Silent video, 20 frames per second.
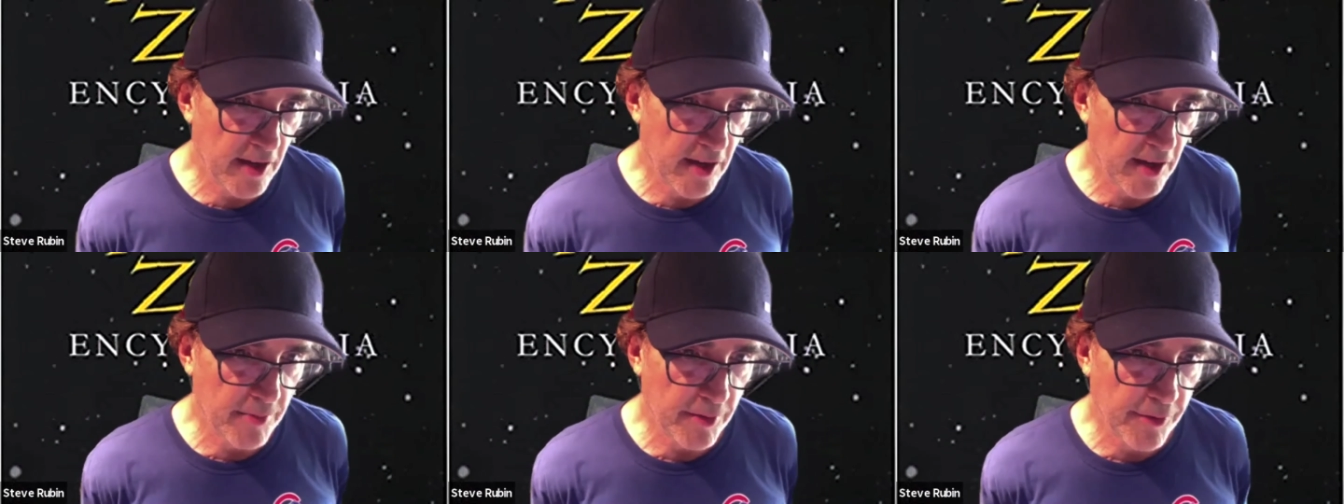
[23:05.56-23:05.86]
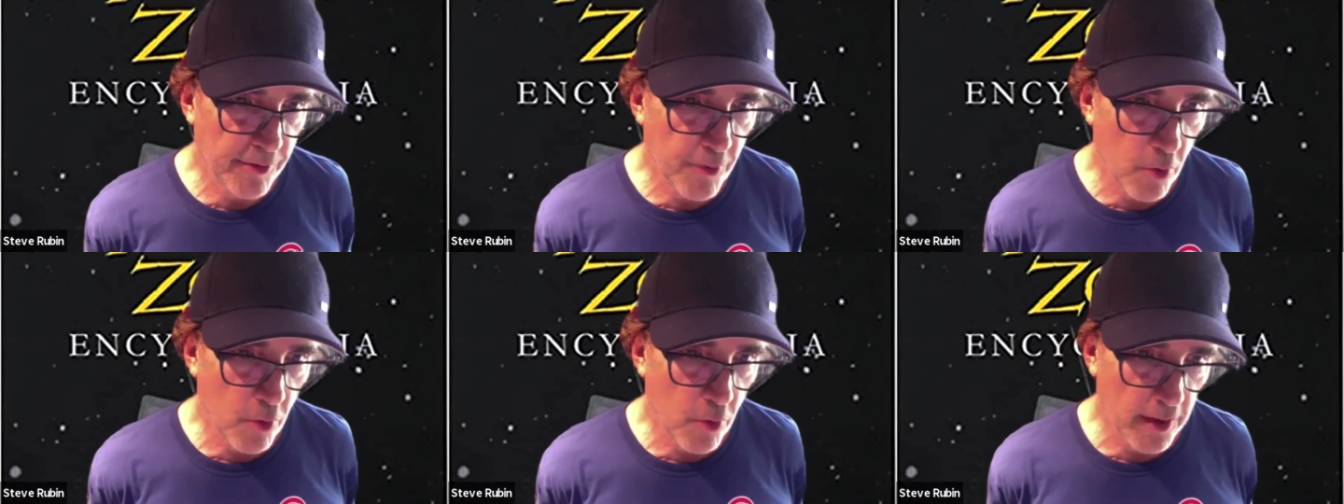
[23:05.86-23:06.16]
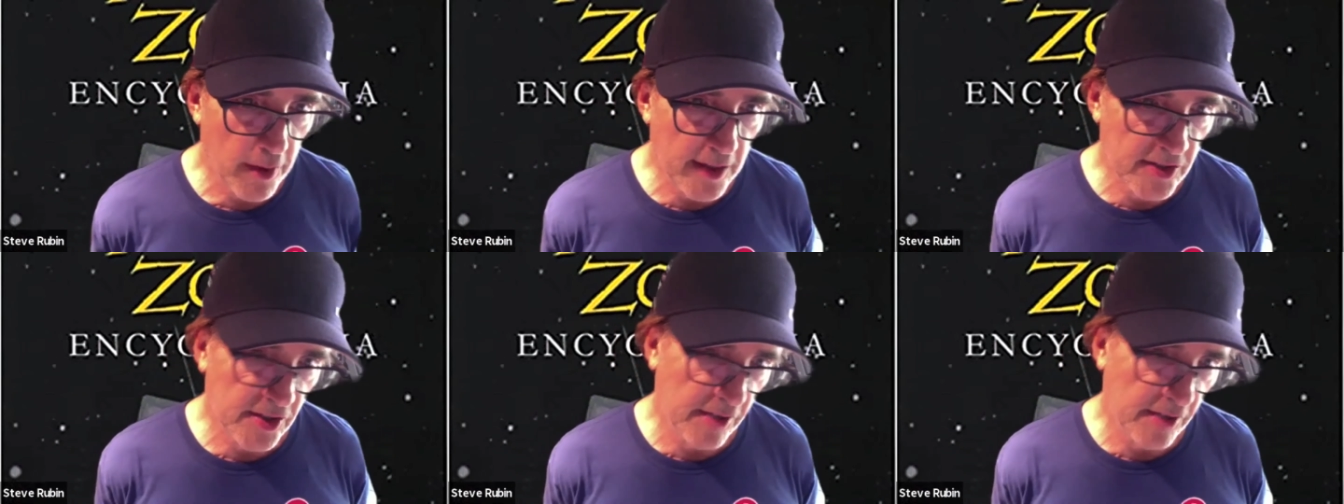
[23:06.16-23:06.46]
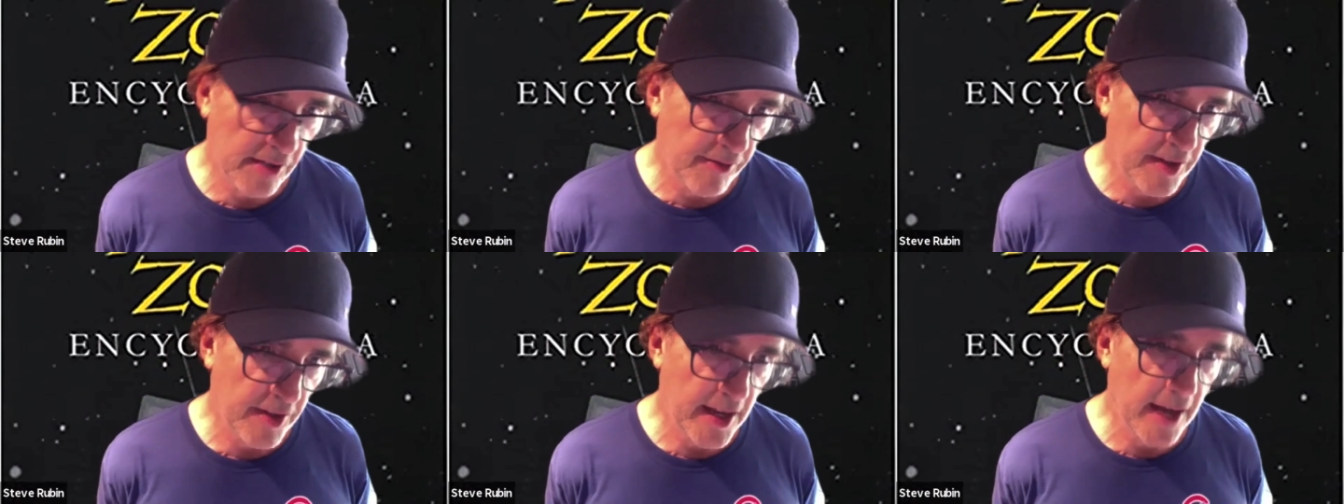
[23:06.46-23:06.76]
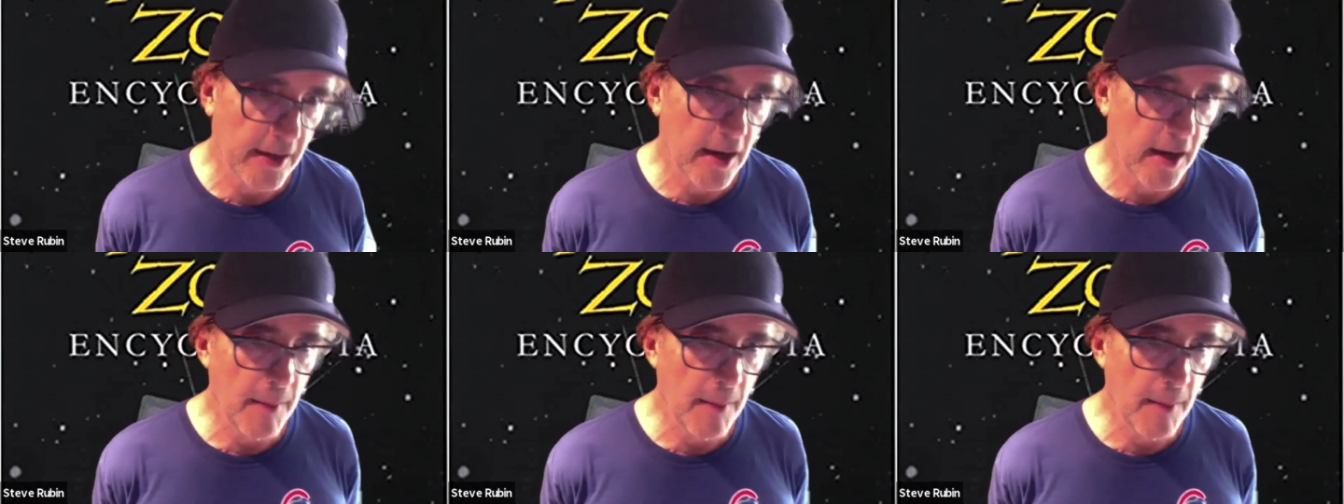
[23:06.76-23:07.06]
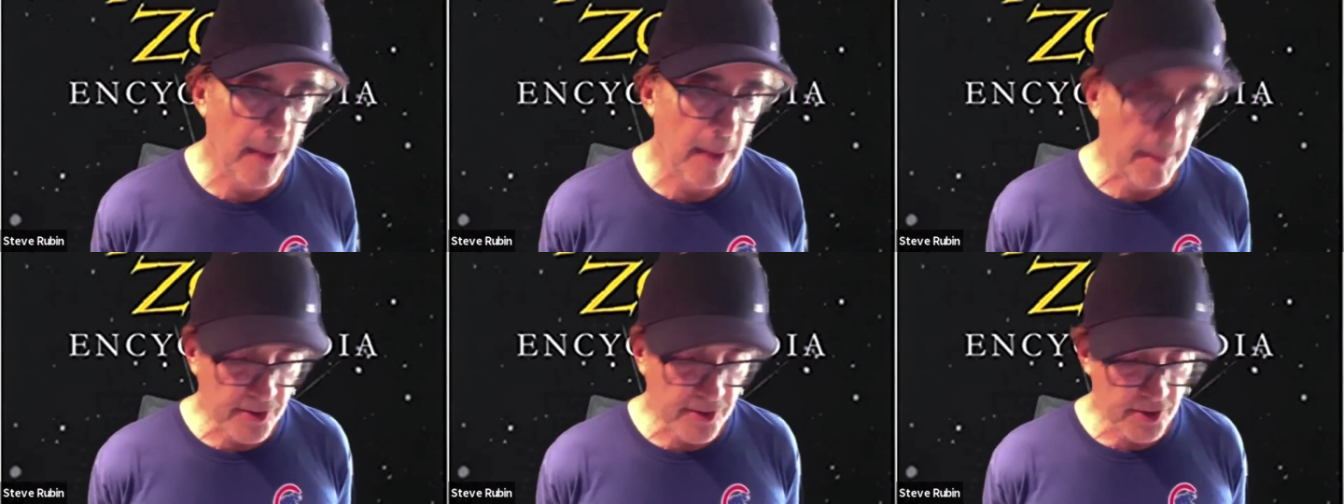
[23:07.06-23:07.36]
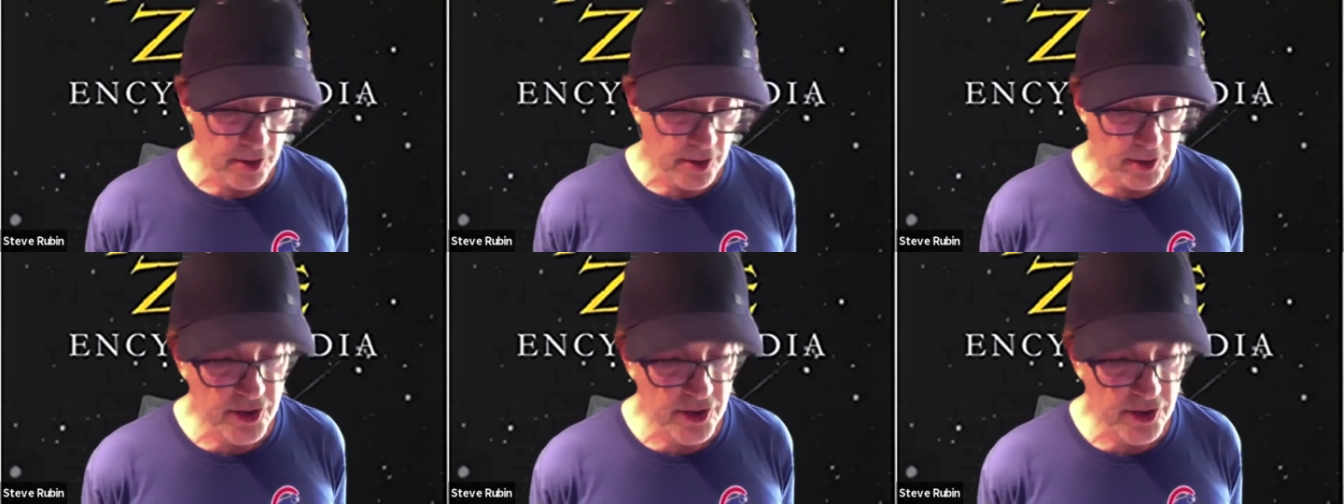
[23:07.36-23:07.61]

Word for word: before, that's the Vietnam episode,